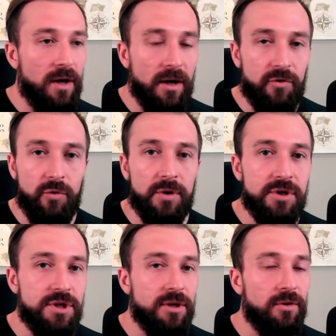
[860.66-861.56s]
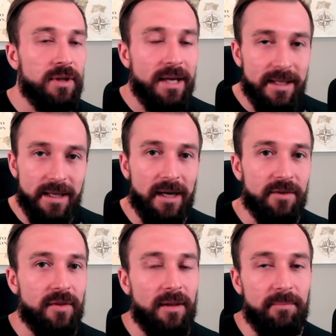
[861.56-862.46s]
Sword and Shield,
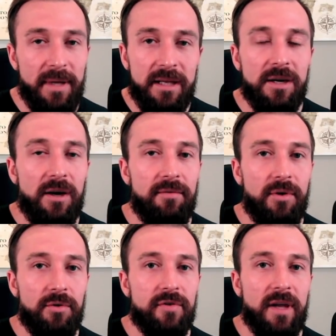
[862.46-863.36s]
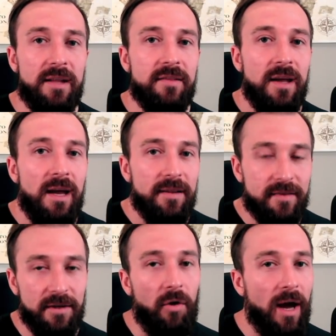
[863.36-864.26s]
yes, many of those sets
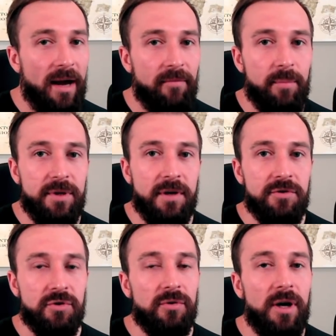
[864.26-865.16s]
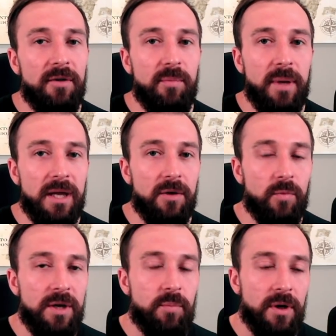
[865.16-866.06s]
still have the potential of being
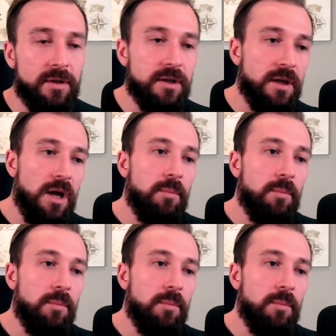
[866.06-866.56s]
reprinted.